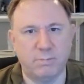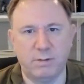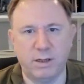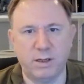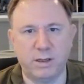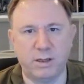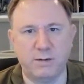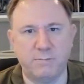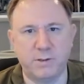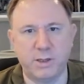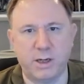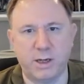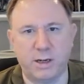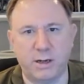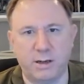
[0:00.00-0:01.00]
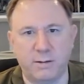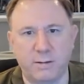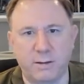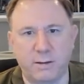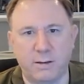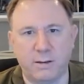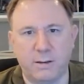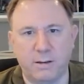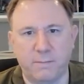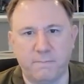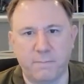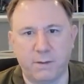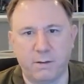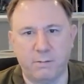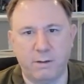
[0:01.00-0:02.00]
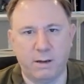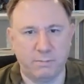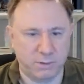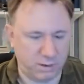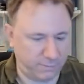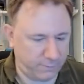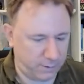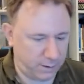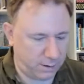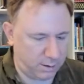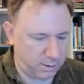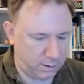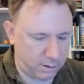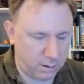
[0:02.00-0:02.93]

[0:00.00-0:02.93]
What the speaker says: nothing in particular. What happens if I